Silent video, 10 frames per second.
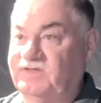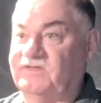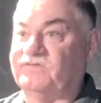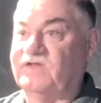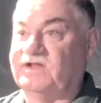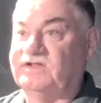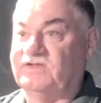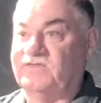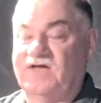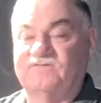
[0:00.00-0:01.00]
It's
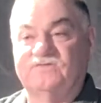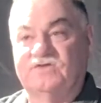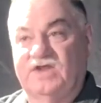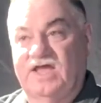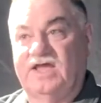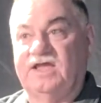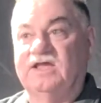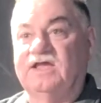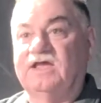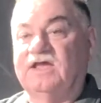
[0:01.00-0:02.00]
19,000 today.
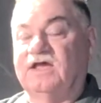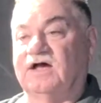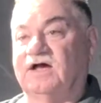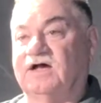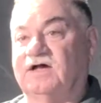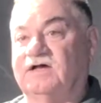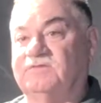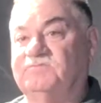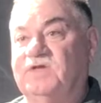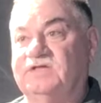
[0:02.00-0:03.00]

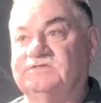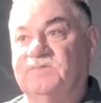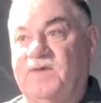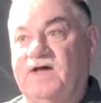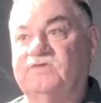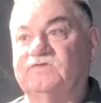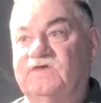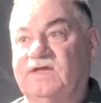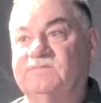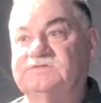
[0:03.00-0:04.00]
It's about the
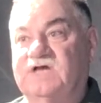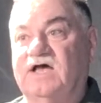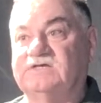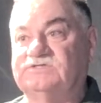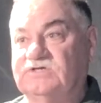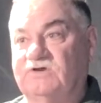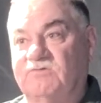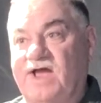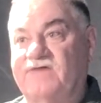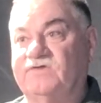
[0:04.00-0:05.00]
same size
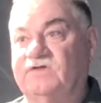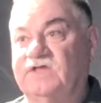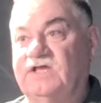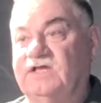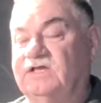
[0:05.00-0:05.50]
geographically.